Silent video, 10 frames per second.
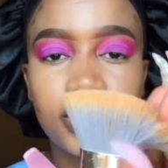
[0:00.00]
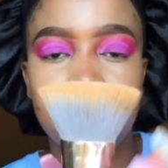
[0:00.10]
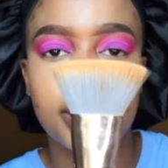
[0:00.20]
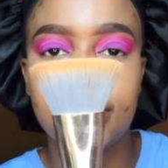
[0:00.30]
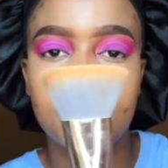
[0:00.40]
with
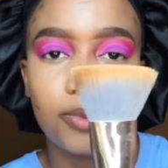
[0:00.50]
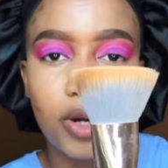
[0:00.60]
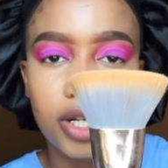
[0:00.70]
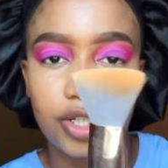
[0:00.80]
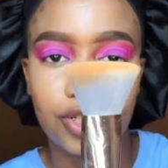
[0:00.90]
this
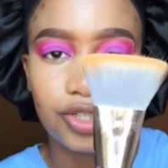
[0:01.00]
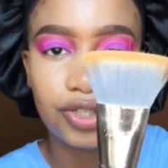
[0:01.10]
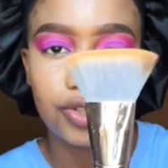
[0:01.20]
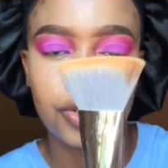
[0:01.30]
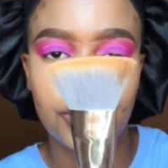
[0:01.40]

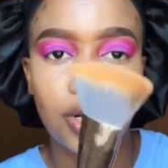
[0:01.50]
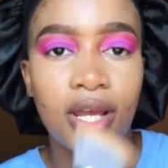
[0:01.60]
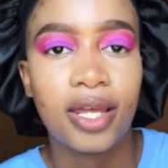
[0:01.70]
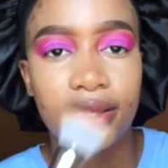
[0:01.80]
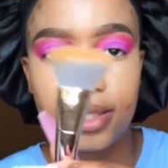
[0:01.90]
brush,
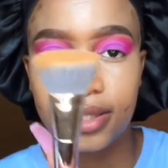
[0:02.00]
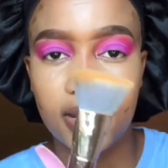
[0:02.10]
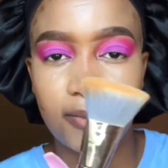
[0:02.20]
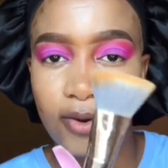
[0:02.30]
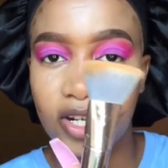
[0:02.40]
this
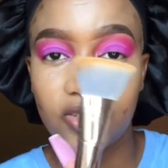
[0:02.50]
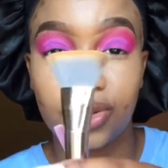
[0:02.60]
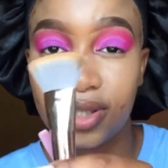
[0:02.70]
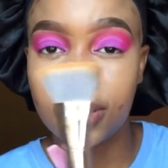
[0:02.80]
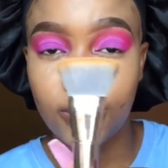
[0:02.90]
thick brush.
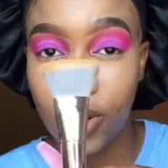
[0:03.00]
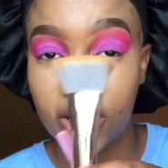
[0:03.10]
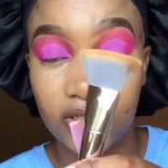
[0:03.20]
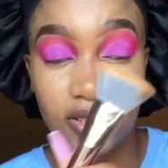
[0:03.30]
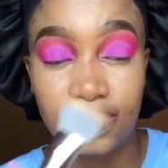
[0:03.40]
This
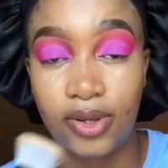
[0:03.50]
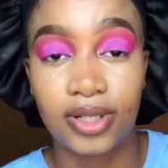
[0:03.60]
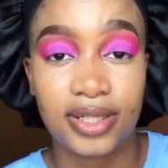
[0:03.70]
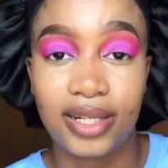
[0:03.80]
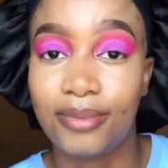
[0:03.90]
brush is
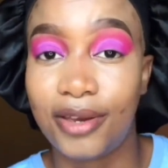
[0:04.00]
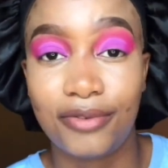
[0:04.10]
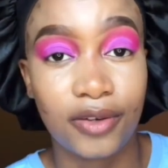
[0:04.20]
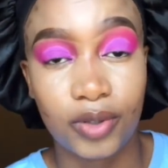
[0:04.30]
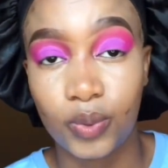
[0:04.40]
honestly my
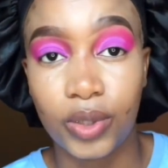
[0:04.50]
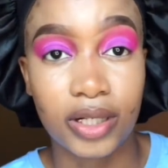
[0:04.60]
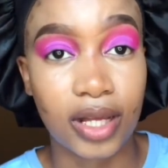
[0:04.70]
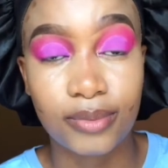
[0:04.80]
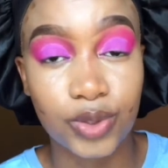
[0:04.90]
favorite when
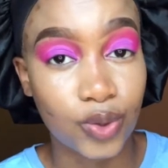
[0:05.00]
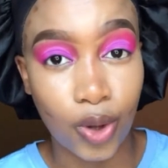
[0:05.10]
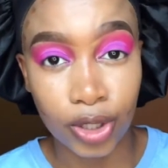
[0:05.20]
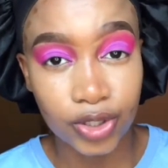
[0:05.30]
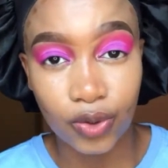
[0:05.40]
it comes to
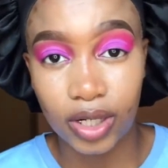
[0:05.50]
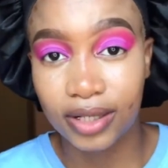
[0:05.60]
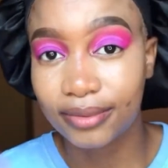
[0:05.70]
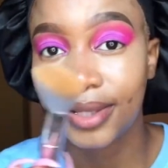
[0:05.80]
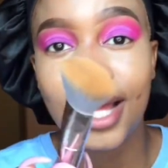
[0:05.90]

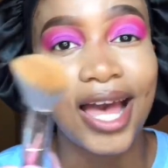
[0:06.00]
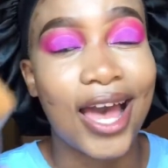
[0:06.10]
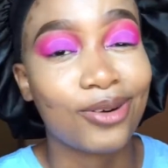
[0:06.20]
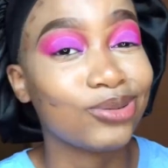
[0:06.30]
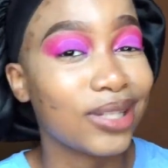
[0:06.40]
contouring.
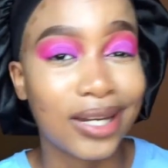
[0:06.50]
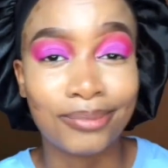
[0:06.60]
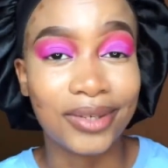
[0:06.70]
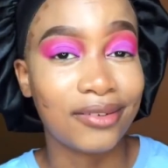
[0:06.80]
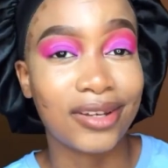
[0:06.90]
I don't think
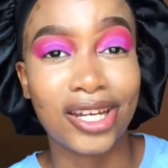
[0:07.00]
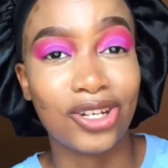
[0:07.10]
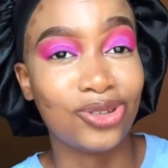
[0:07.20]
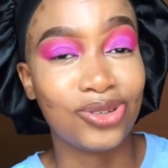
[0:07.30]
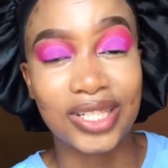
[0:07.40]
I'm ever
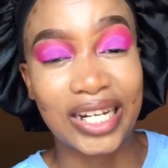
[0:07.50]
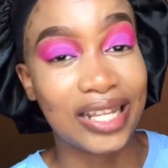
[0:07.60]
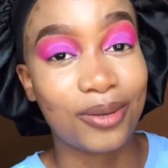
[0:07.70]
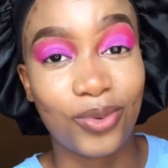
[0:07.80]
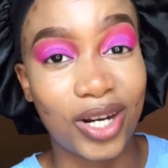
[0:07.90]
gonna use
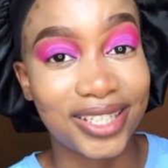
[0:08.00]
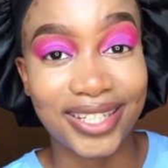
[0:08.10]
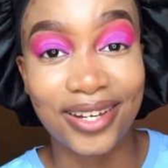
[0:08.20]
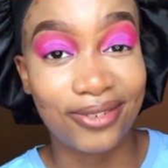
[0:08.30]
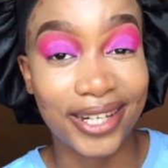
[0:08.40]
another brush
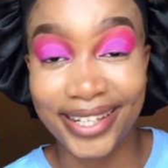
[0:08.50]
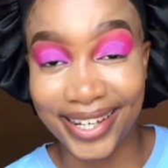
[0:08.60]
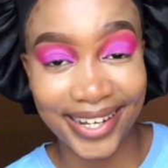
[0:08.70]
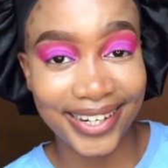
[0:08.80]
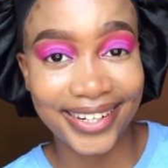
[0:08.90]
ever
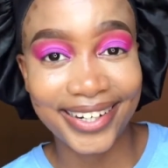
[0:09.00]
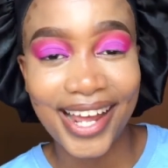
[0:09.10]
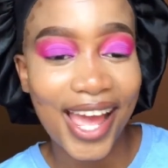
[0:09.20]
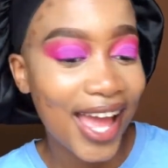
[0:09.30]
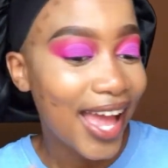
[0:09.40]
again.
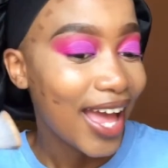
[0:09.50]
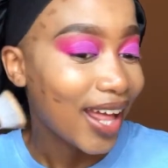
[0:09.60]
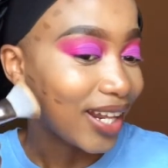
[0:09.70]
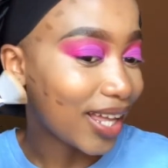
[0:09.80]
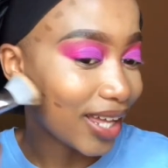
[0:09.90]

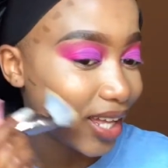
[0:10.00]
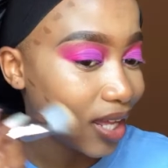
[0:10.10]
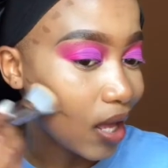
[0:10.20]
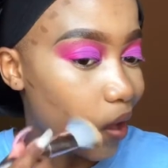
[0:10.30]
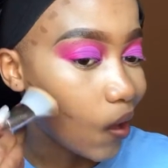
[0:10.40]

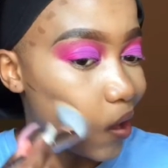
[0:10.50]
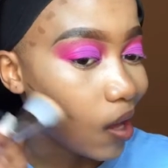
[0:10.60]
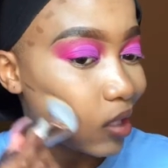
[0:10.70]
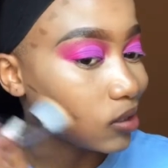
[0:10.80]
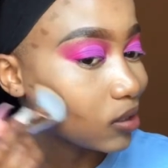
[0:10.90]
Like,
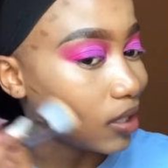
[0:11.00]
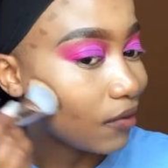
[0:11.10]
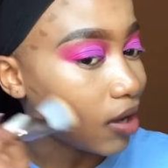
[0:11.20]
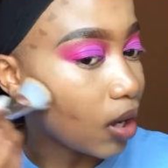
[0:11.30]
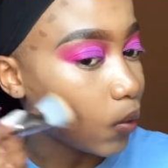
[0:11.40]
I just
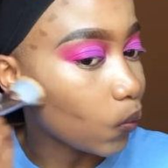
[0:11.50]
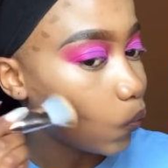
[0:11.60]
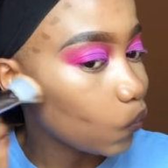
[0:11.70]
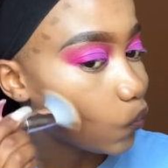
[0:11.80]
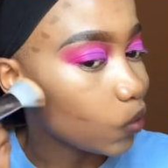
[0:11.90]
love how
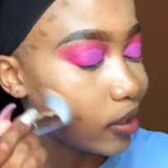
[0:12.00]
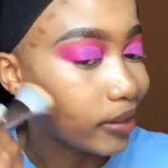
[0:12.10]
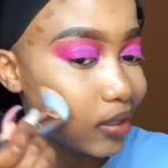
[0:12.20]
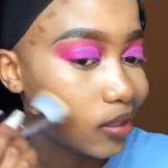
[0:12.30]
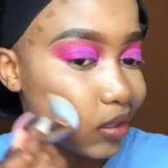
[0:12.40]

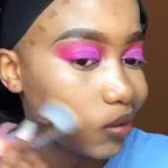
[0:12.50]
it